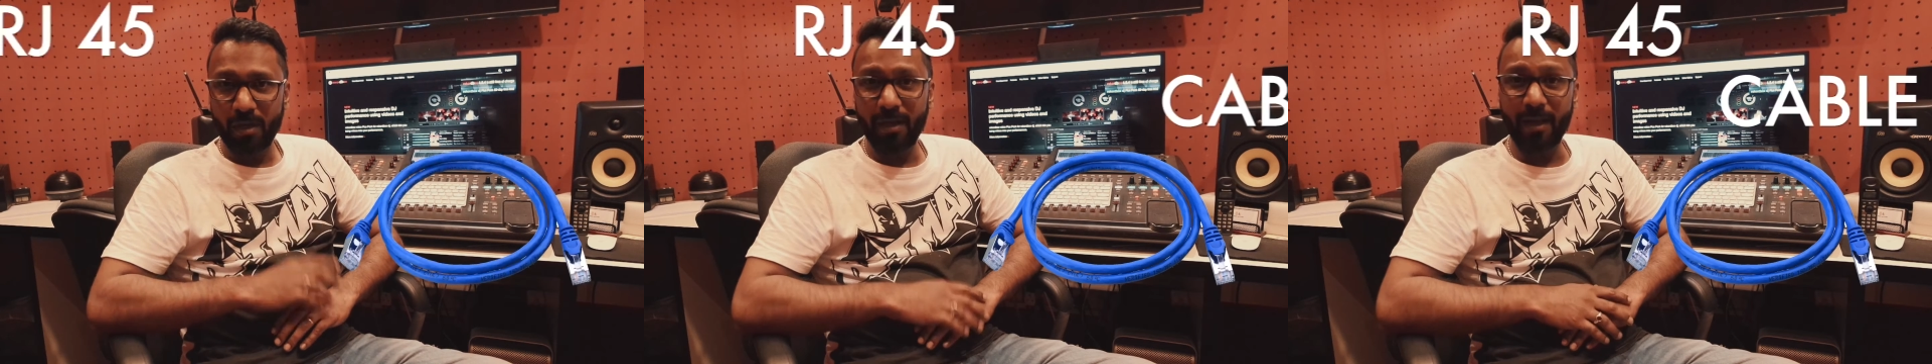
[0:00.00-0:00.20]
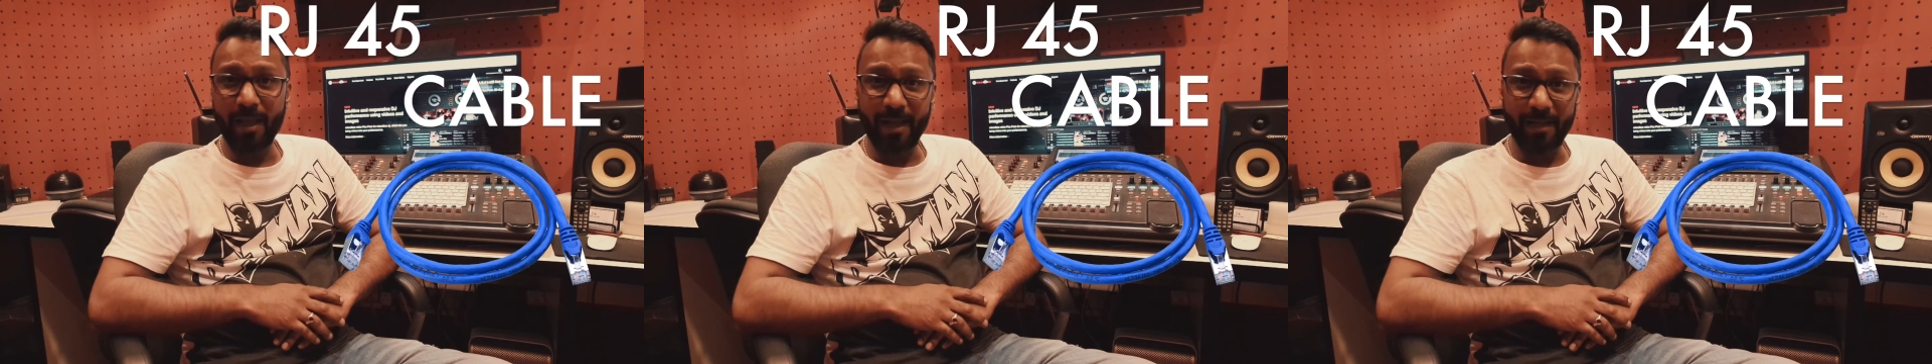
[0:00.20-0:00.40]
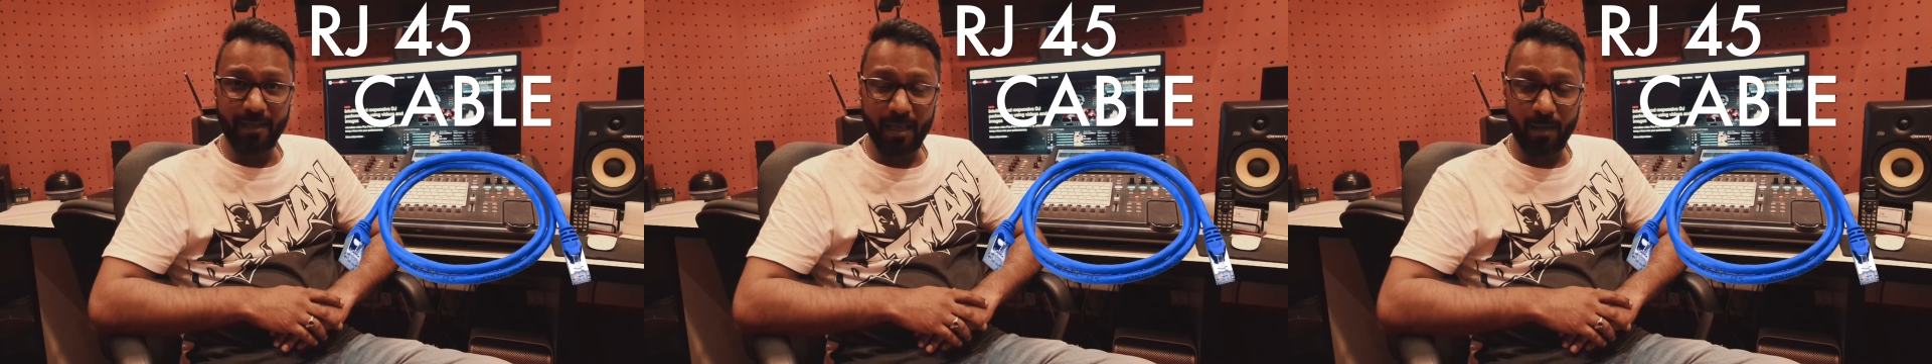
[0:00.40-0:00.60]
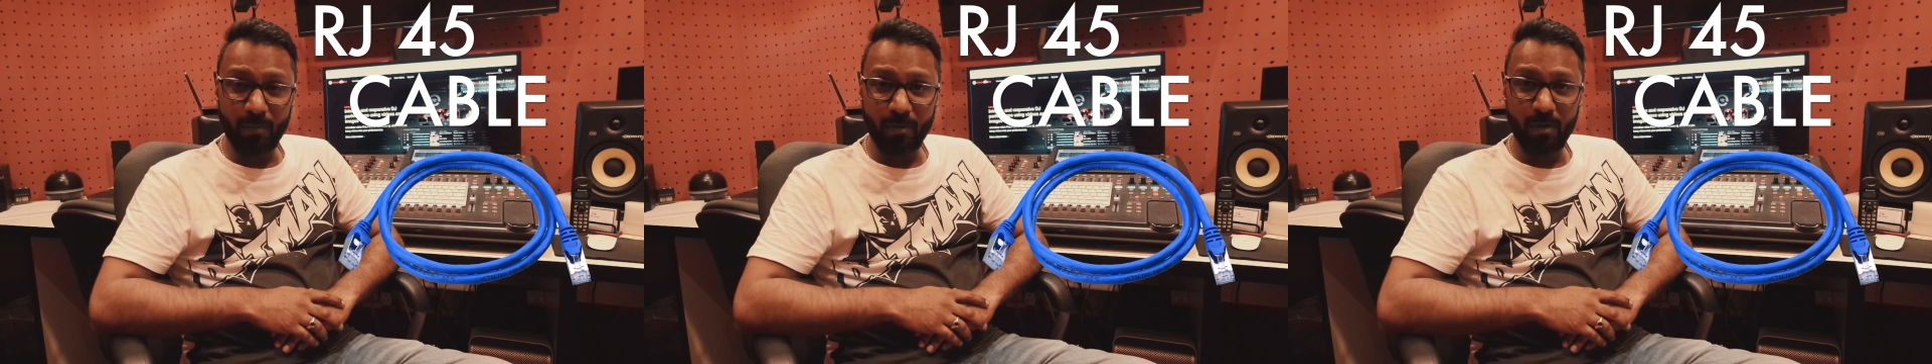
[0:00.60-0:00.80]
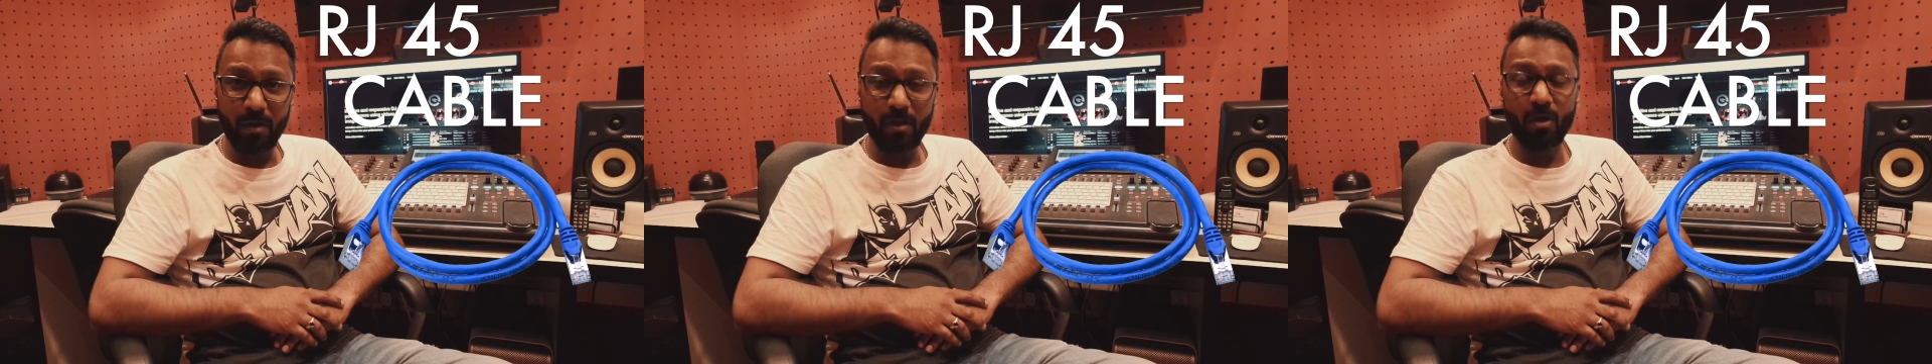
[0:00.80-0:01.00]
A LAN
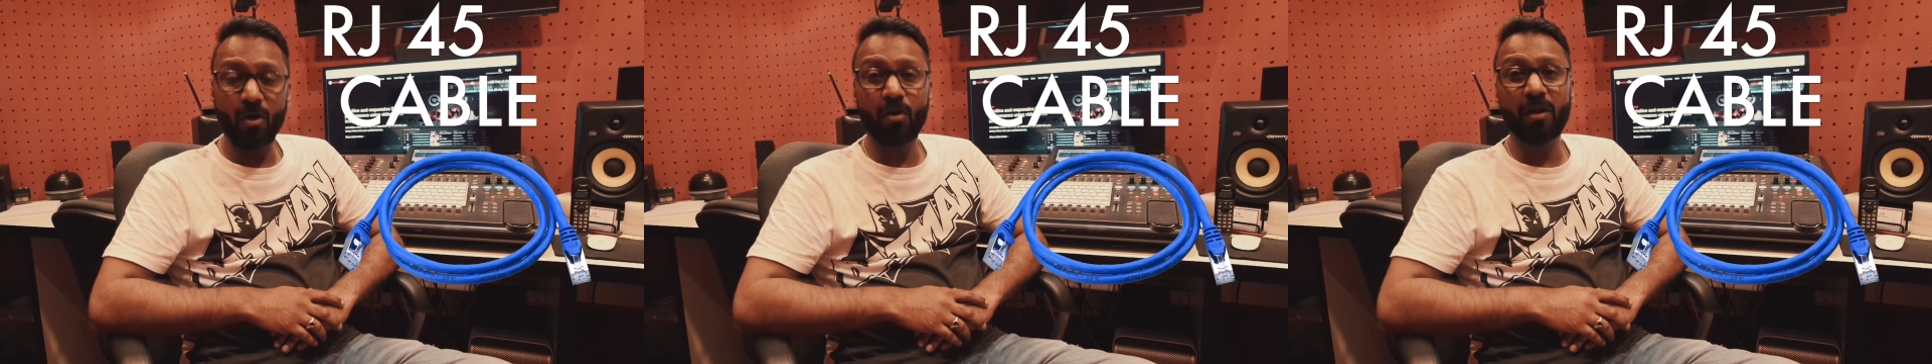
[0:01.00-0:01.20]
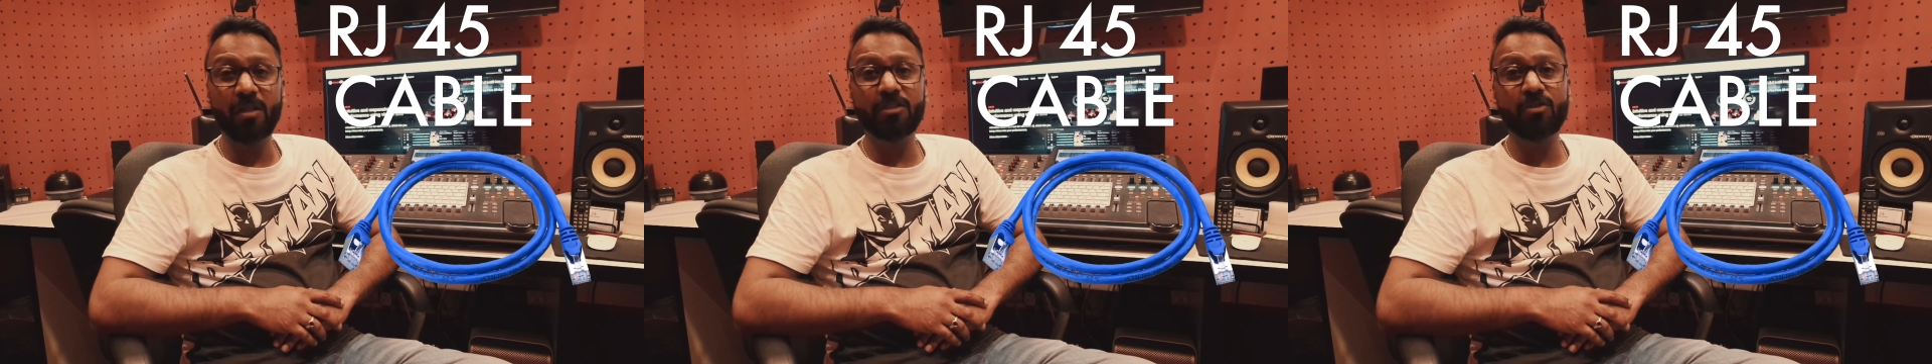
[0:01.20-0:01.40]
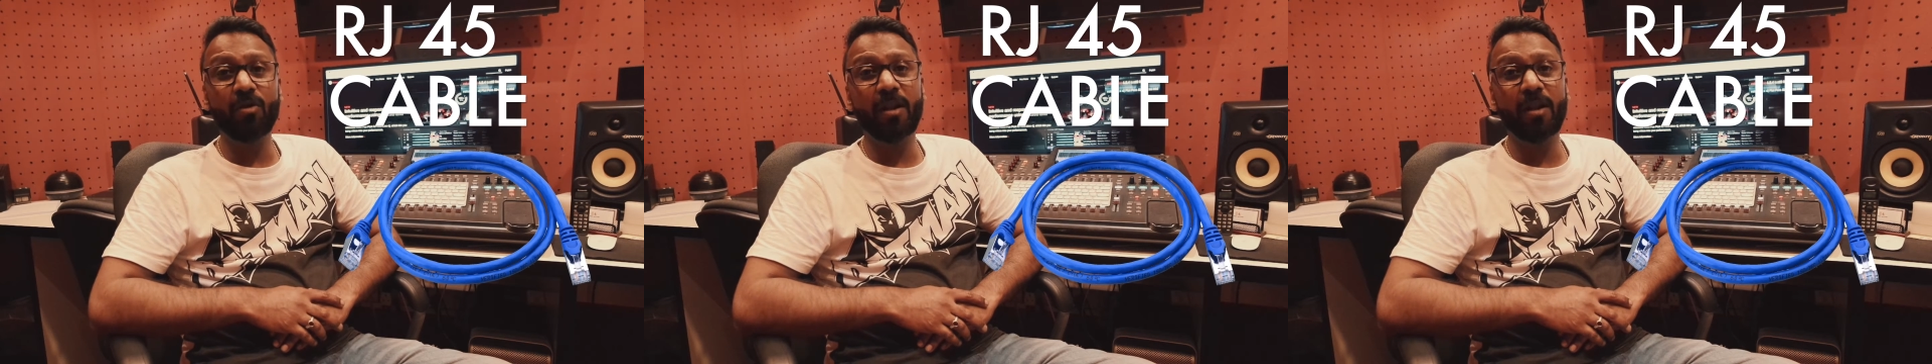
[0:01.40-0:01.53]
cable, or else